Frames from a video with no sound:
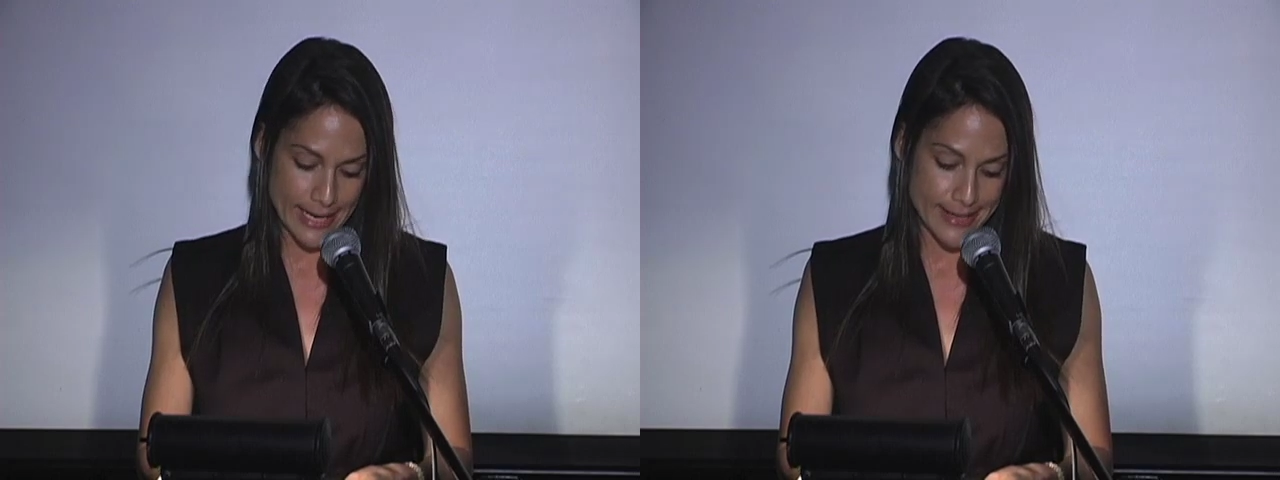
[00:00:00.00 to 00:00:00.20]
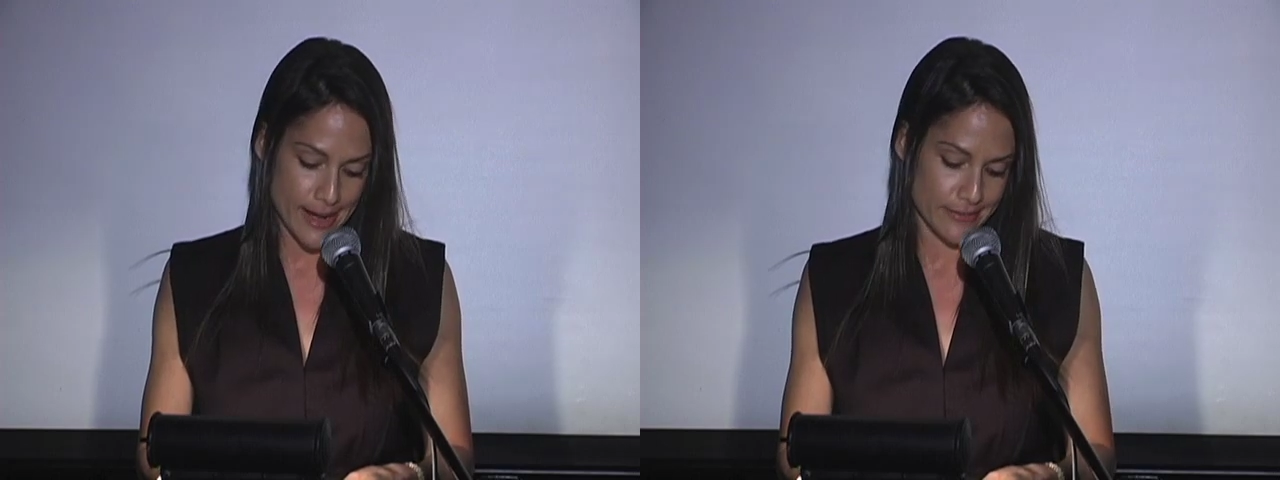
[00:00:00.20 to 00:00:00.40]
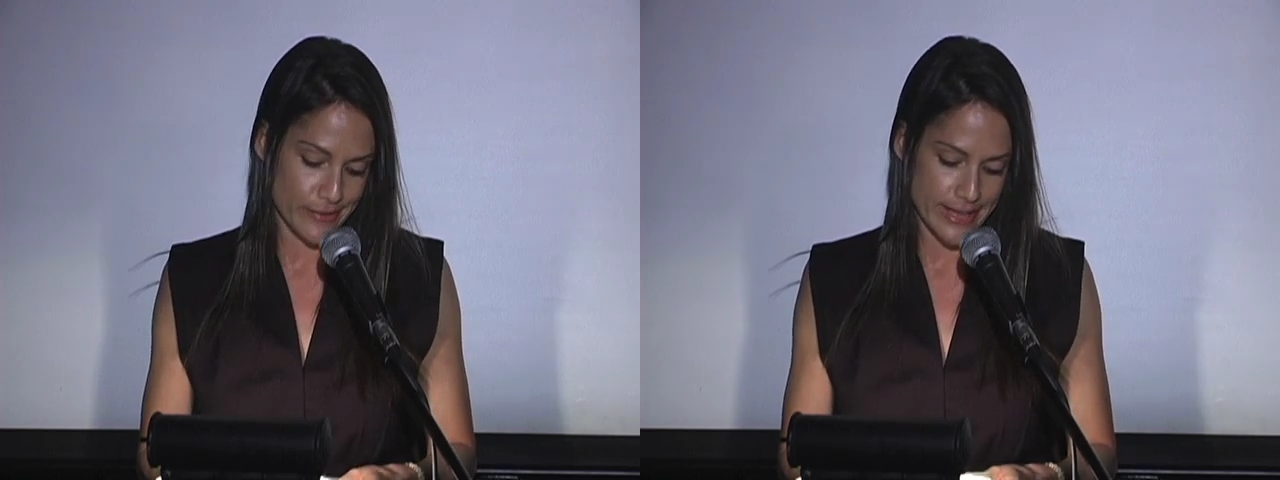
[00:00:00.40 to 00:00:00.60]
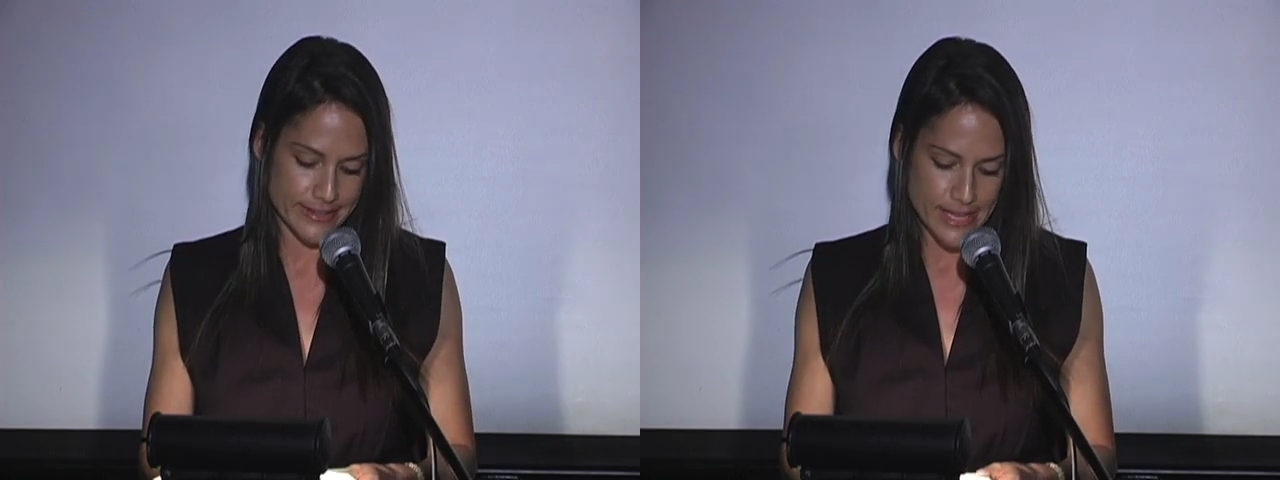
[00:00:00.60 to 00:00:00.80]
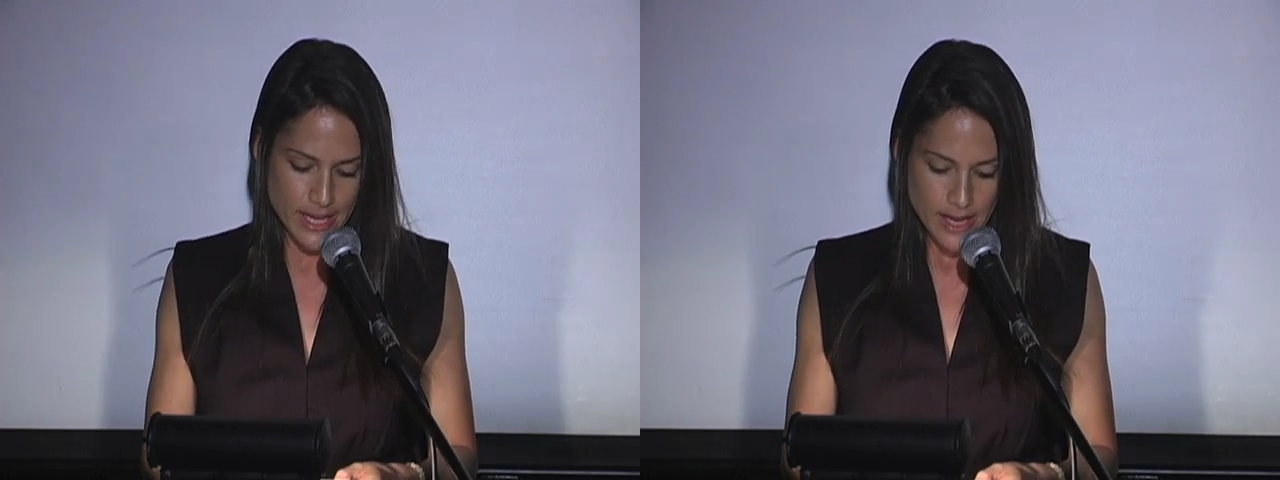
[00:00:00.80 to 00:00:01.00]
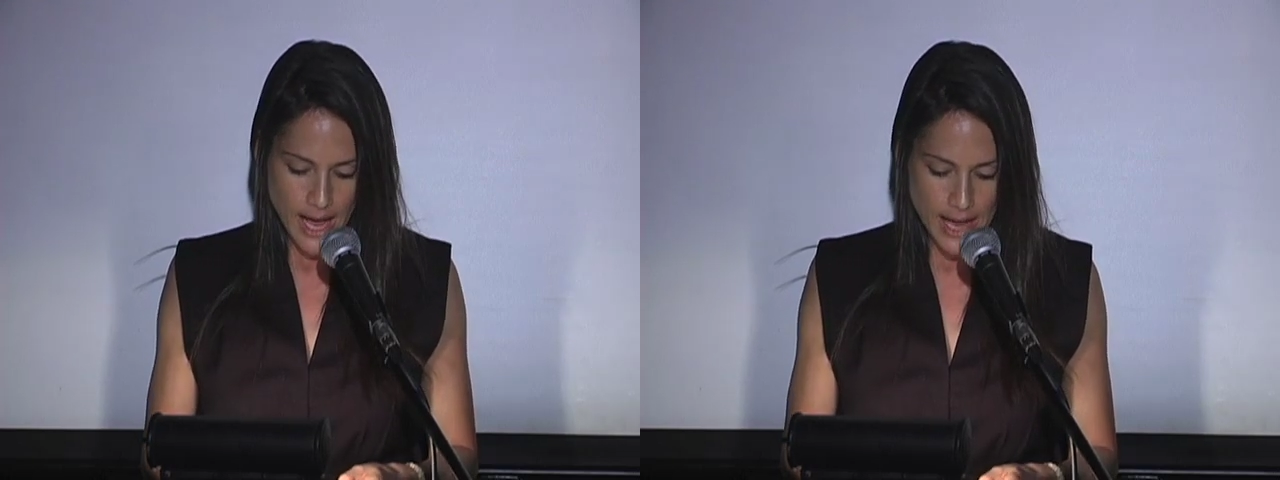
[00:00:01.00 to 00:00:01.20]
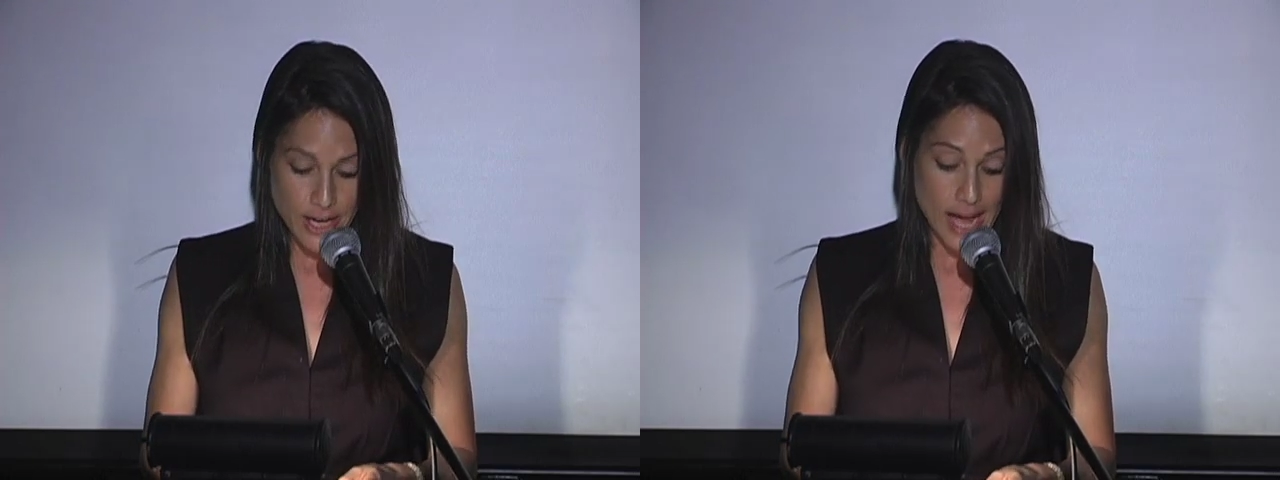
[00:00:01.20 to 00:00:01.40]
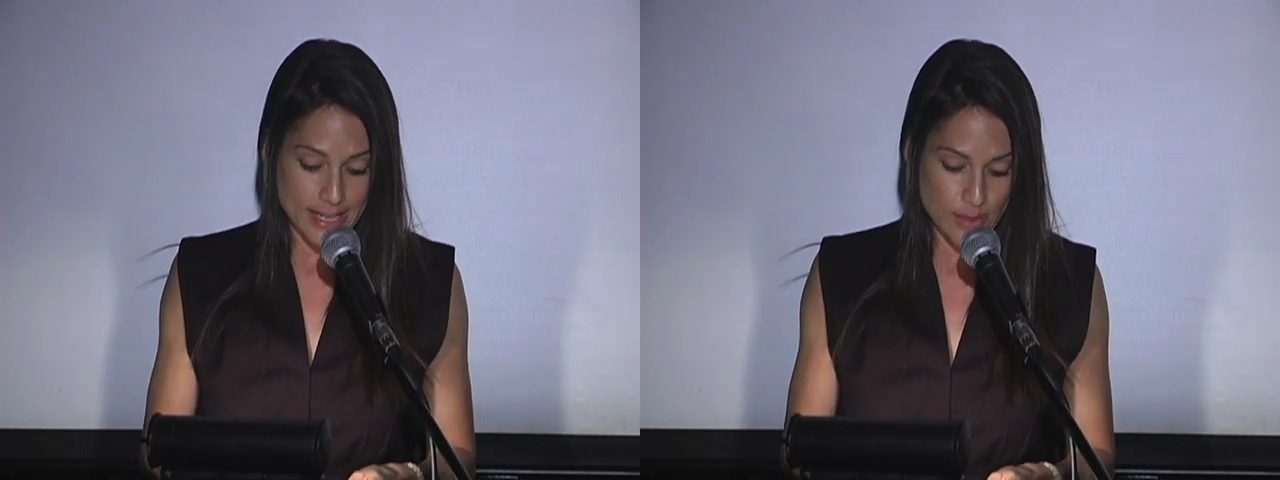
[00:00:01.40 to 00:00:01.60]
I'd gotten right I'd
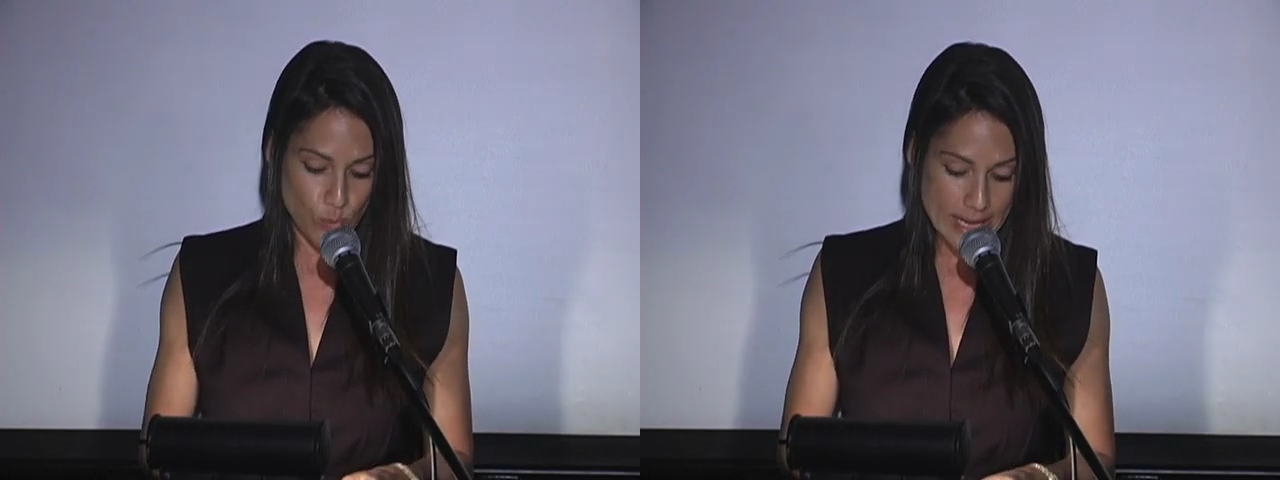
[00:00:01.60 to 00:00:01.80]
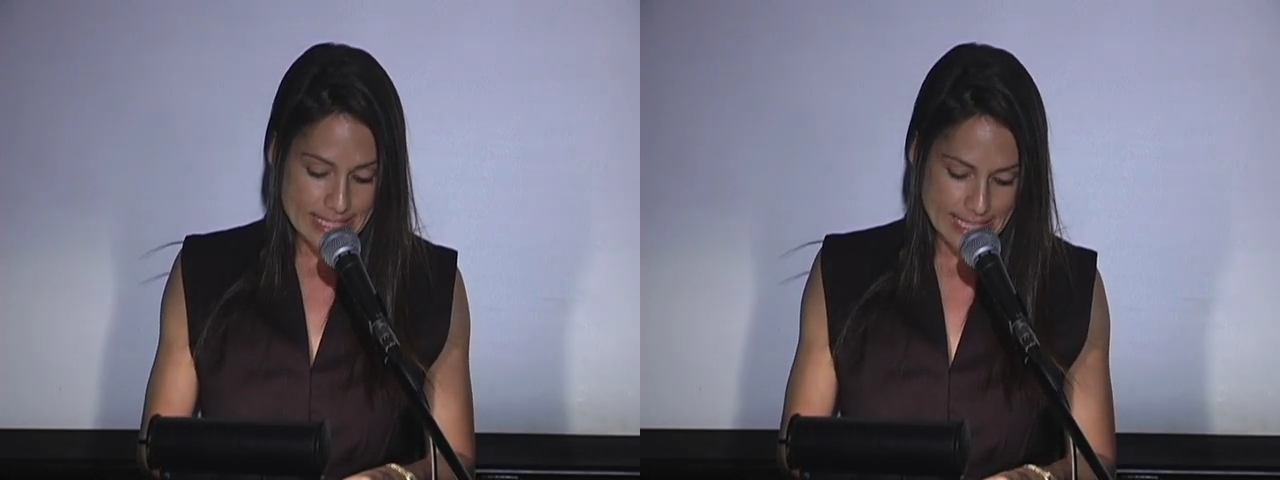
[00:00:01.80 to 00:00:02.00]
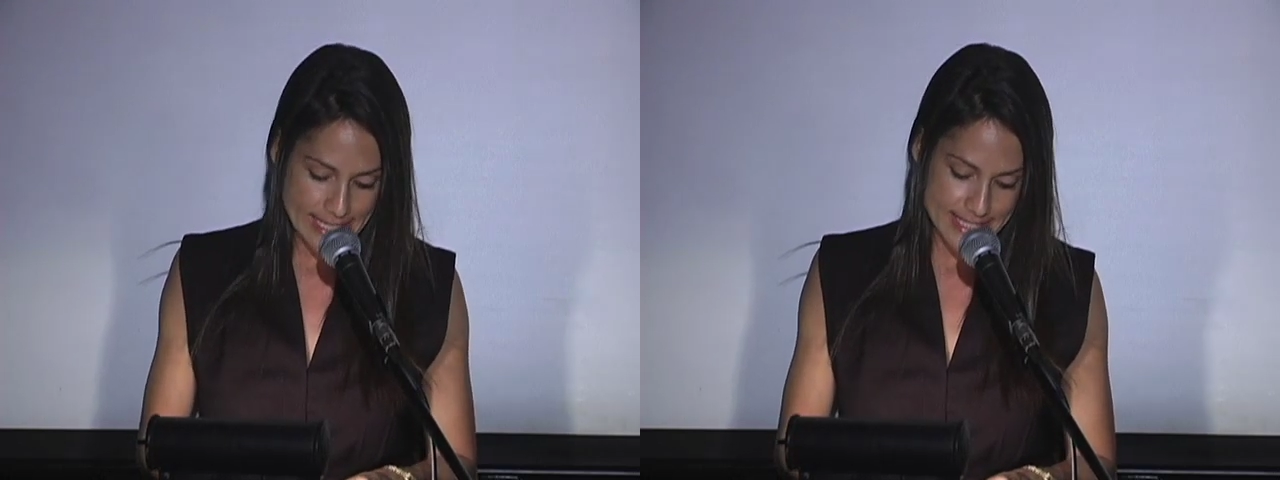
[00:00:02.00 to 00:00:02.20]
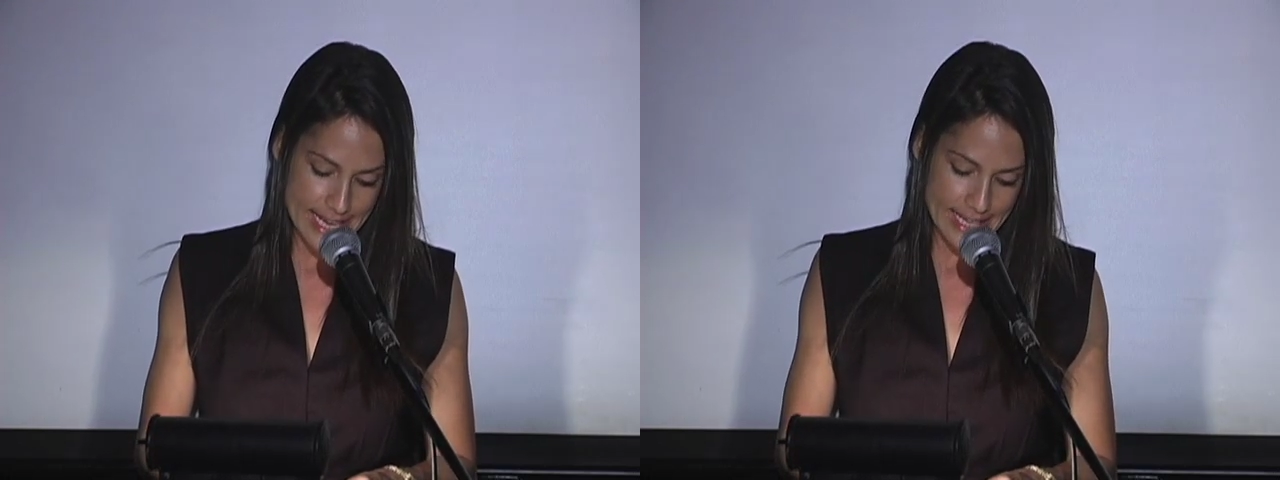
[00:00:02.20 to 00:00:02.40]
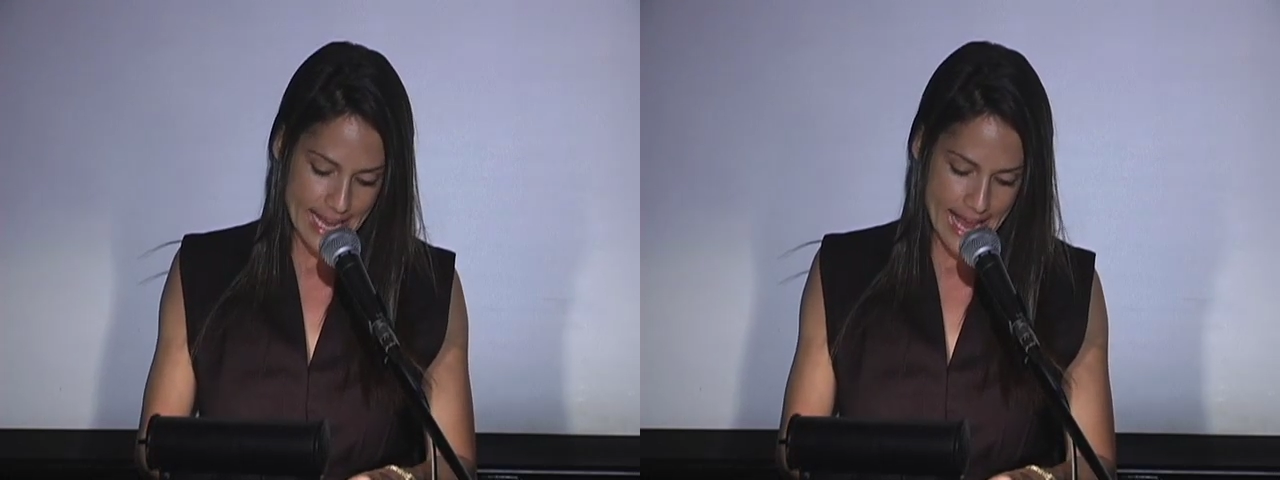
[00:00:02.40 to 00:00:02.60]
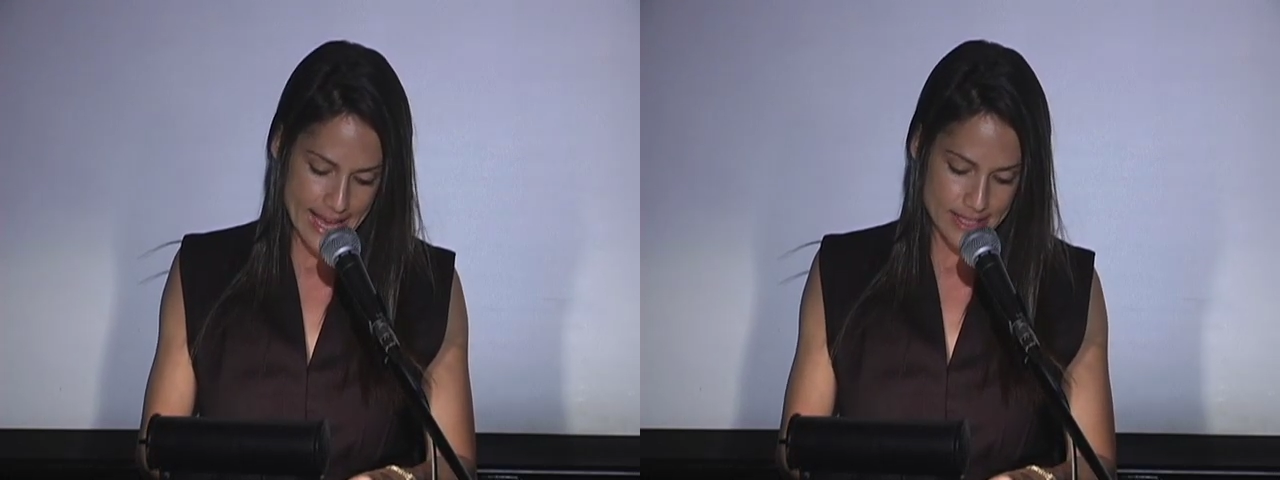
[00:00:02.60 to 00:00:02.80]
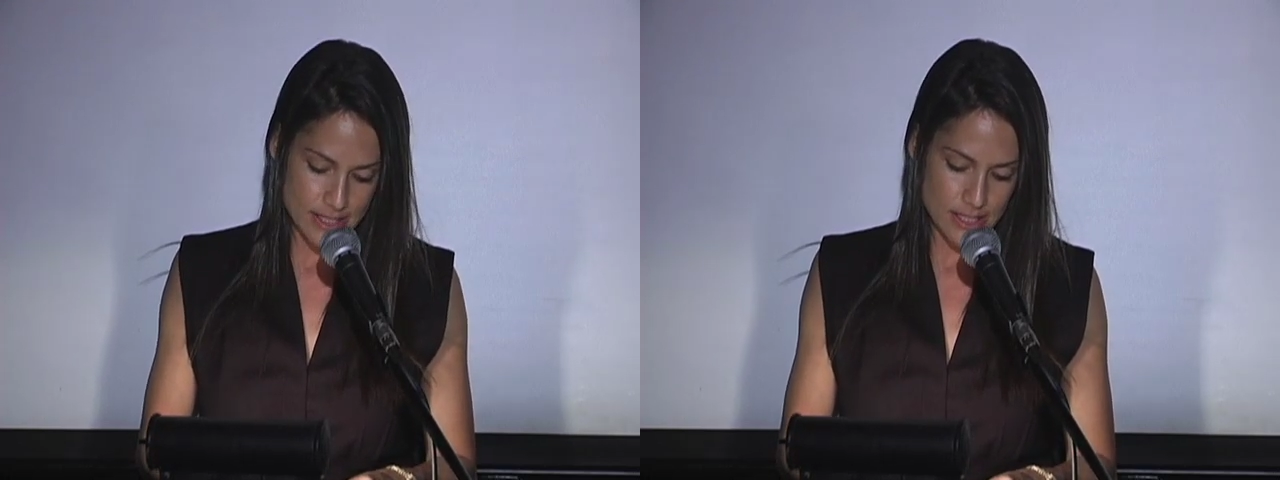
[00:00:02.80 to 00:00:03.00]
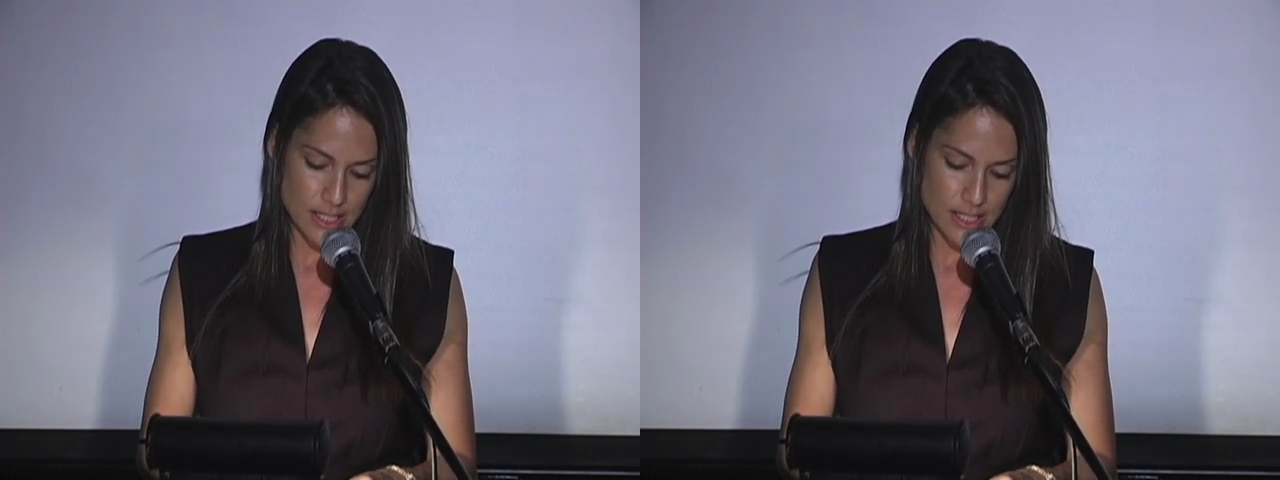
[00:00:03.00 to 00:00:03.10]
gotten at Wasteland secondhand